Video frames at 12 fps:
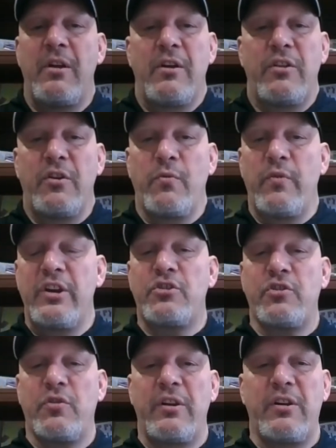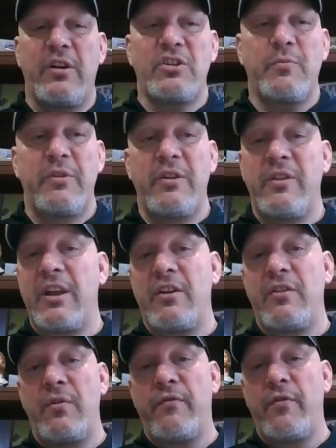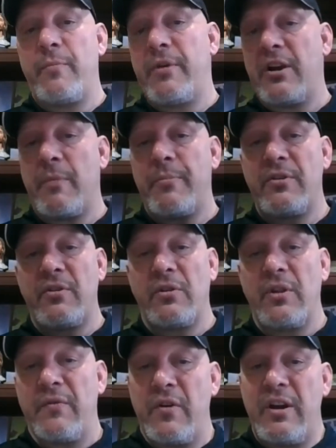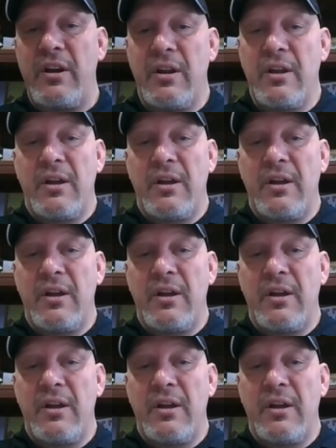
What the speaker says: They're reassuring the customer that they can do free pickup and delivery.